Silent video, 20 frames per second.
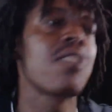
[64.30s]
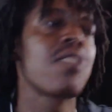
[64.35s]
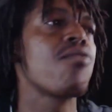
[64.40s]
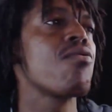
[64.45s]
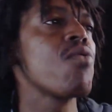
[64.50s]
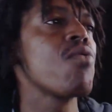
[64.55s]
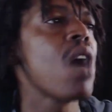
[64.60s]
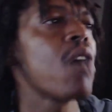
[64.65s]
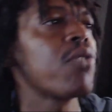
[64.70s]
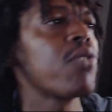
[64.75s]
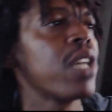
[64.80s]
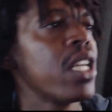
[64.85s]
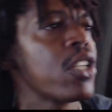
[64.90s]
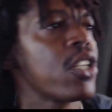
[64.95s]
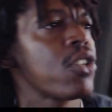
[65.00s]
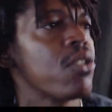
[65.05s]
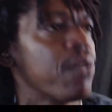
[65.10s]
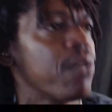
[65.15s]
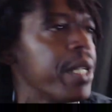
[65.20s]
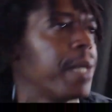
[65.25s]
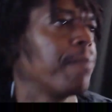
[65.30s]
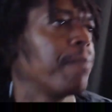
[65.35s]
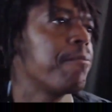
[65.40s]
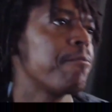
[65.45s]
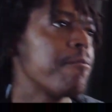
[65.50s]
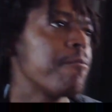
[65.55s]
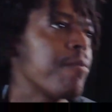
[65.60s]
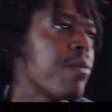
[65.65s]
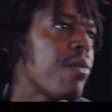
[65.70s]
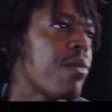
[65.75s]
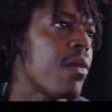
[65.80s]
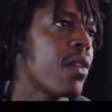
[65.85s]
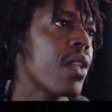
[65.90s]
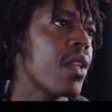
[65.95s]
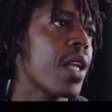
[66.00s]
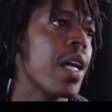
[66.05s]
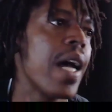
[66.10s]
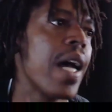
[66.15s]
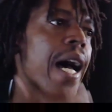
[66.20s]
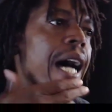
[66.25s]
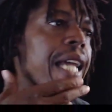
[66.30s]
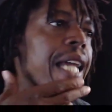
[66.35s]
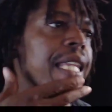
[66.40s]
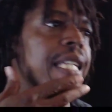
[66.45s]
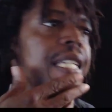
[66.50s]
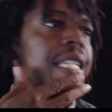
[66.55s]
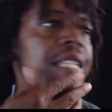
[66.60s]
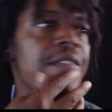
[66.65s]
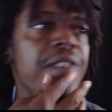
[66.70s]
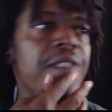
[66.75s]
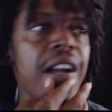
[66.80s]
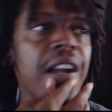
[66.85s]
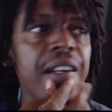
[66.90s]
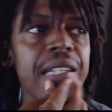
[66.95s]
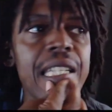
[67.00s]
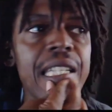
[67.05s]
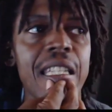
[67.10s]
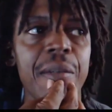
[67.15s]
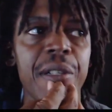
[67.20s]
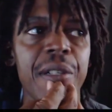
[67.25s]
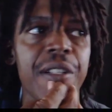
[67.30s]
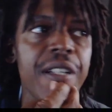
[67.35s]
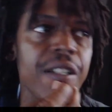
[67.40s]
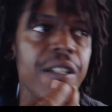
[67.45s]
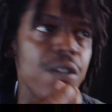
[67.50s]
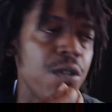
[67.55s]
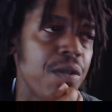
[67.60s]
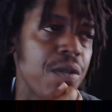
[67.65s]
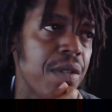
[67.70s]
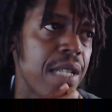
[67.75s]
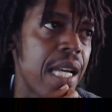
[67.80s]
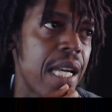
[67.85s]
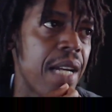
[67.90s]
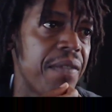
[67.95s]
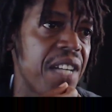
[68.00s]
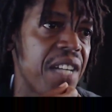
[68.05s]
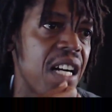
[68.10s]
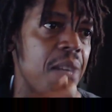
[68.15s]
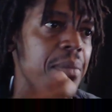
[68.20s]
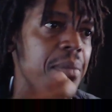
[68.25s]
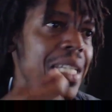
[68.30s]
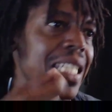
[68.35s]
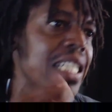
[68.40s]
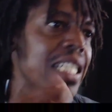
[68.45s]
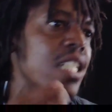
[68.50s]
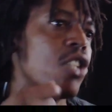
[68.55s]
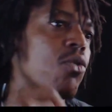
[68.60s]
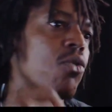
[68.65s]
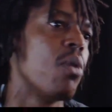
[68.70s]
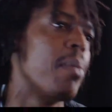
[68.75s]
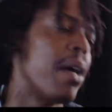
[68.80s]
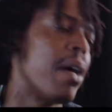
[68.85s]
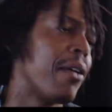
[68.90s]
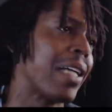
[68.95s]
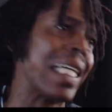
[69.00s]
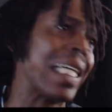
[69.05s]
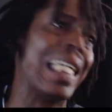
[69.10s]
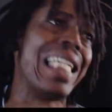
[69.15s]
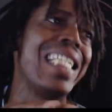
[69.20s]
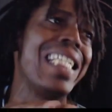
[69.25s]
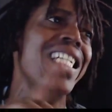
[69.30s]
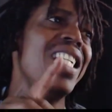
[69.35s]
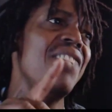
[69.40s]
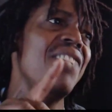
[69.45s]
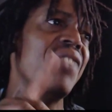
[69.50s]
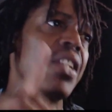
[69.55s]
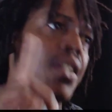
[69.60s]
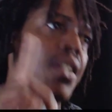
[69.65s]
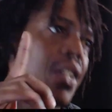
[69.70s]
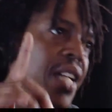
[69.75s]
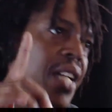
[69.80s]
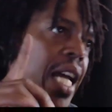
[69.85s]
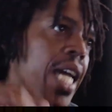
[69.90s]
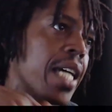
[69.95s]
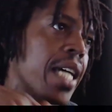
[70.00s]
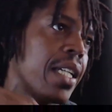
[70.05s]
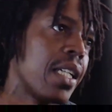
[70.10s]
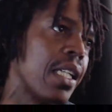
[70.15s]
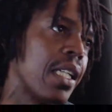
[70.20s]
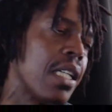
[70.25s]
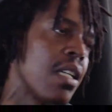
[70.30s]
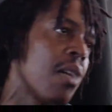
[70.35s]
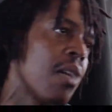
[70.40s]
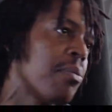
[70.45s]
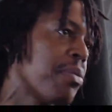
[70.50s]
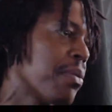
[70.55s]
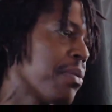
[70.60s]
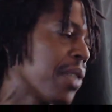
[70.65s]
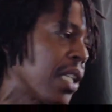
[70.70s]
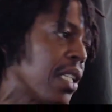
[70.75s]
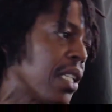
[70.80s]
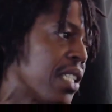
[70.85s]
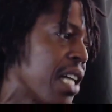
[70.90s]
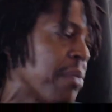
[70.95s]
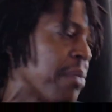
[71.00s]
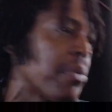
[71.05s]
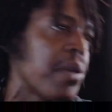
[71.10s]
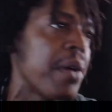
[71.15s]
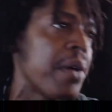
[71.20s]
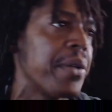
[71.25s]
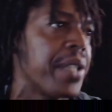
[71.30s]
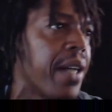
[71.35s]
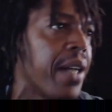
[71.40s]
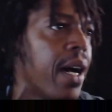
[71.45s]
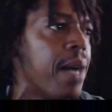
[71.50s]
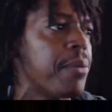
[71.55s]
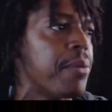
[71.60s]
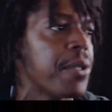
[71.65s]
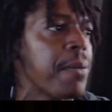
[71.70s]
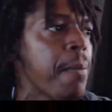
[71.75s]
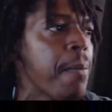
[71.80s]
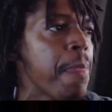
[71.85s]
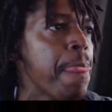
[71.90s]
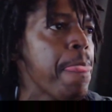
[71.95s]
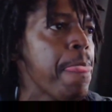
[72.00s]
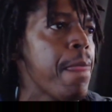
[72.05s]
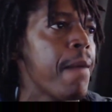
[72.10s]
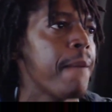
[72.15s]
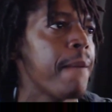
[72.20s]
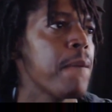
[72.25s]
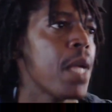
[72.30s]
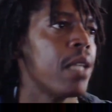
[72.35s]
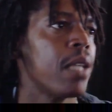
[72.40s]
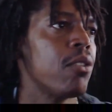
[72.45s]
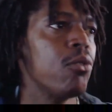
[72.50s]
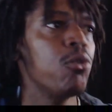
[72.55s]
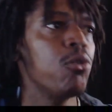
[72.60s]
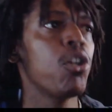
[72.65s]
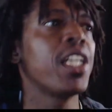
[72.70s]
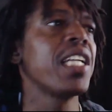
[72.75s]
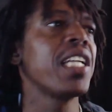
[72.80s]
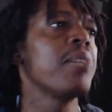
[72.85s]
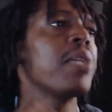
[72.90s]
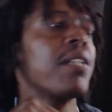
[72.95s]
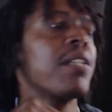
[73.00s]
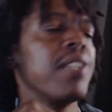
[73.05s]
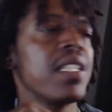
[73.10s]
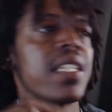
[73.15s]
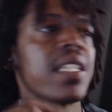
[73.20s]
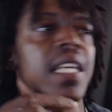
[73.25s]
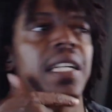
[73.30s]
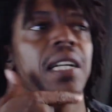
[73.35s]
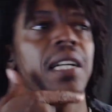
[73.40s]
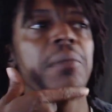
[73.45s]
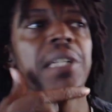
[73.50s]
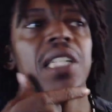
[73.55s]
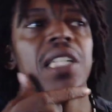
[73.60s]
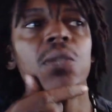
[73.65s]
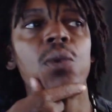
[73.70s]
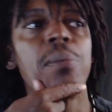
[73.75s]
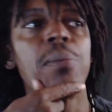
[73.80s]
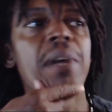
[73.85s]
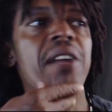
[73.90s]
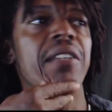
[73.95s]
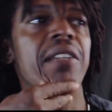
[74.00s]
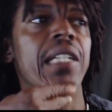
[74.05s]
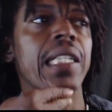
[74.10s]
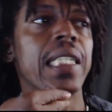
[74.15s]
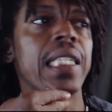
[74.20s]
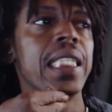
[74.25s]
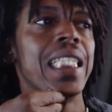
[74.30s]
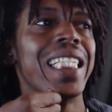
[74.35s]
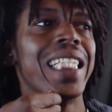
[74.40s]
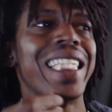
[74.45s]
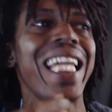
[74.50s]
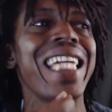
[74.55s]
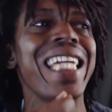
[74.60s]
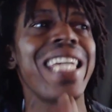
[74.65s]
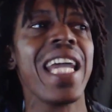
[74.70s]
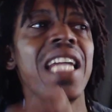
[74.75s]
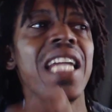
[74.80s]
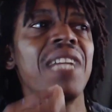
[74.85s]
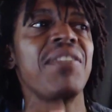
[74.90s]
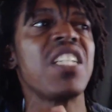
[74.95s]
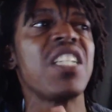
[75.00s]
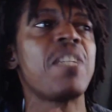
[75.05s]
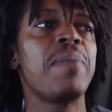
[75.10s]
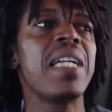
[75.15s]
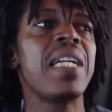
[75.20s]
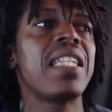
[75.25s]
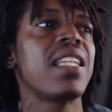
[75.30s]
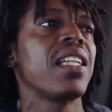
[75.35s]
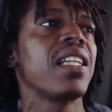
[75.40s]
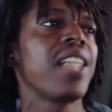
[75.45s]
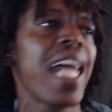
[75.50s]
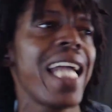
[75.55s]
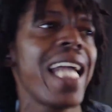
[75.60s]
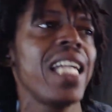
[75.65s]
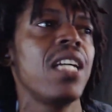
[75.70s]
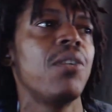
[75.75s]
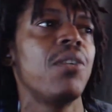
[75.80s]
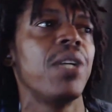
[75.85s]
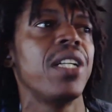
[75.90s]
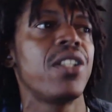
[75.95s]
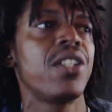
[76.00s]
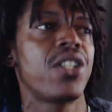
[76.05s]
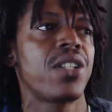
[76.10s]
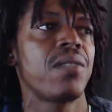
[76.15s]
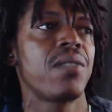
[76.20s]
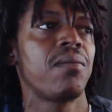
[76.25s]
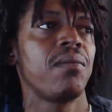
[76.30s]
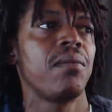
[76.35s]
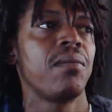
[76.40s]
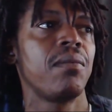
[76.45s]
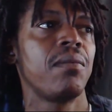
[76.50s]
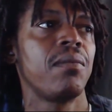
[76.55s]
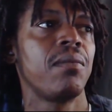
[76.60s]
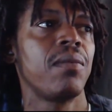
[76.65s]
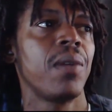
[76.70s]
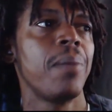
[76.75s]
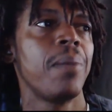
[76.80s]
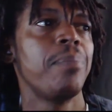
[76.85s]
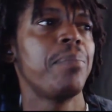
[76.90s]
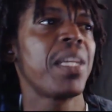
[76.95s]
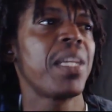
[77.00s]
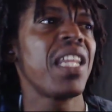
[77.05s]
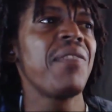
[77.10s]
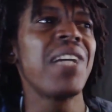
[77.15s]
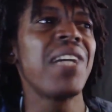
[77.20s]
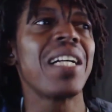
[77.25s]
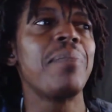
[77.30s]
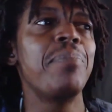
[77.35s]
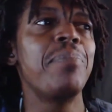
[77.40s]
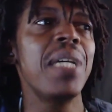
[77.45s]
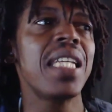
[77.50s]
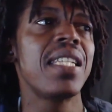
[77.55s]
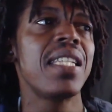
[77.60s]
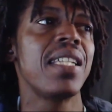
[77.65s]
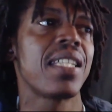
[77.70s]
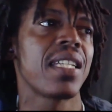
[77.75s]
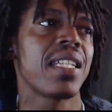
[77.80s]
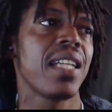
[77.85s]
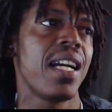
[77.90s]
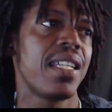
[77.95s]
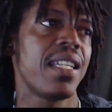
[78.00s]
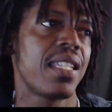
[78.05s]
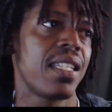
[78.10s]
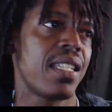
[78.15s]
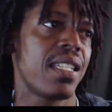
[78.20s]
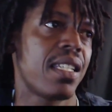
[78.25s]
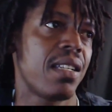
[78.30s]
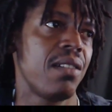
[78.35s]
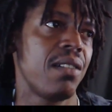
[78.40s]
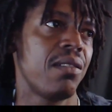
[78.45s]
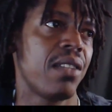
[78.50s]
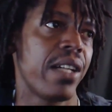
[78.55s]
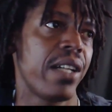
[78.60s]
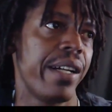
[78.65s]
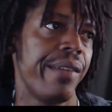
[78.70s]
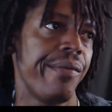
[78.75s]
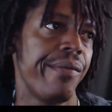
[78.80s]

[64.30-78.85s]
throughout history at these various immigrant groups that have come into America, and even today in contemporary times, you look at immigrants that are coming into America, they can't even speak the language, but they've got a business license, don't they?